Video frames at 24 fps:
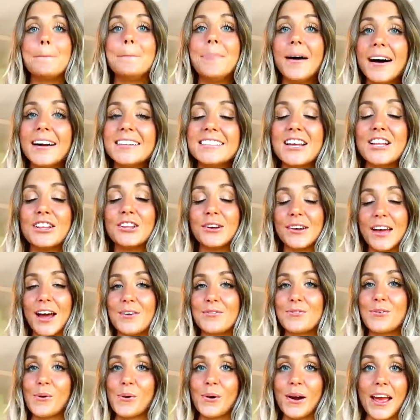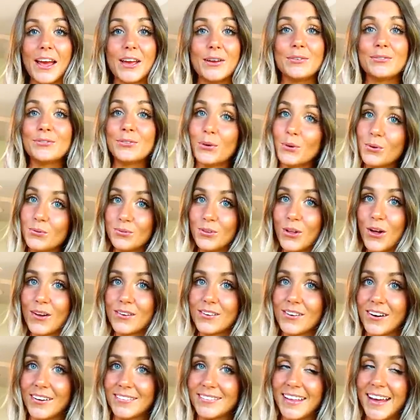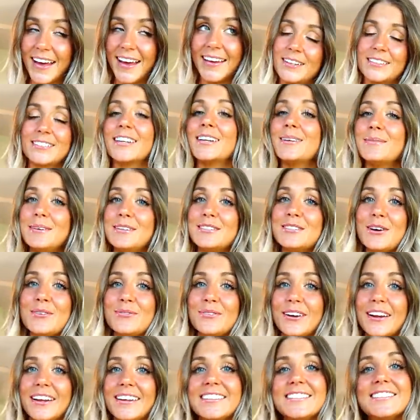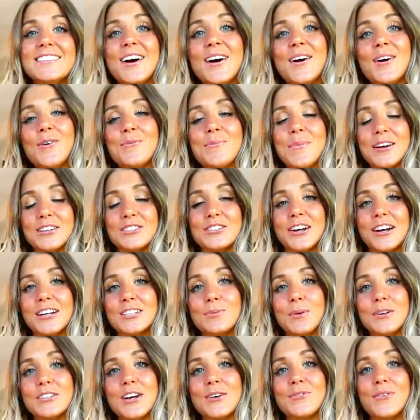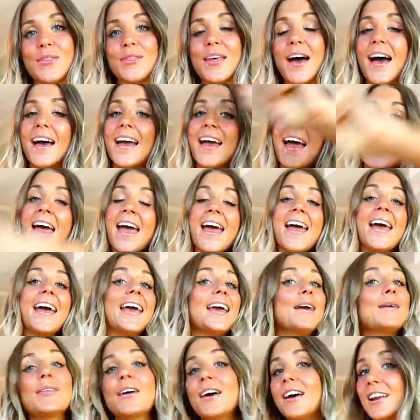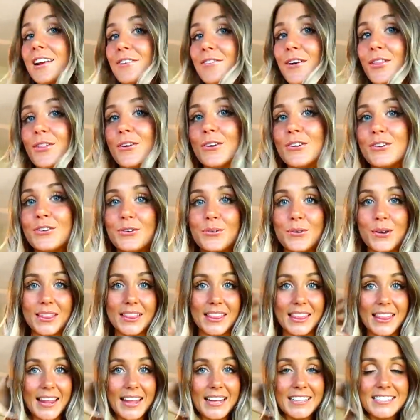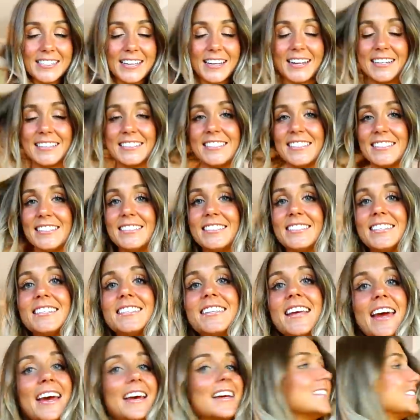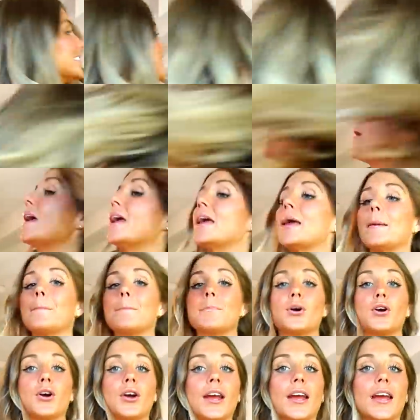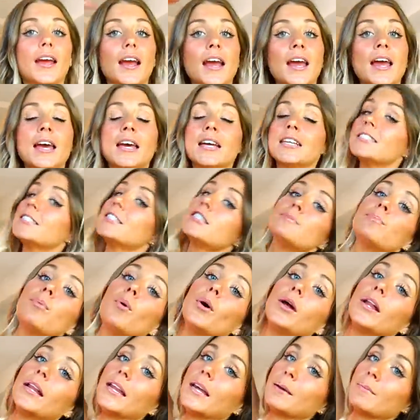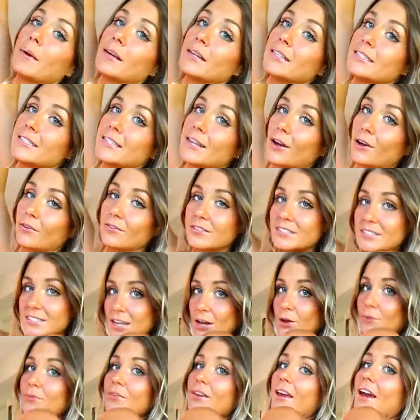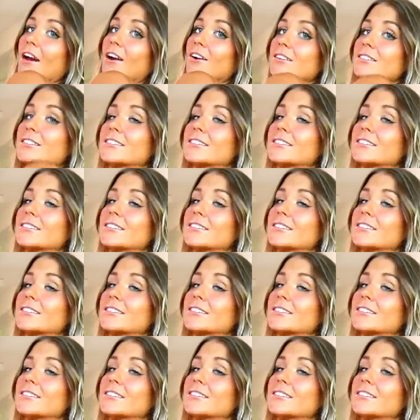But look out for a full vlog on that. It's gonna be so funny. So make sure you guys watch out for that. And without any further ado, let's get into today's pampering, spoiling myself, self-care,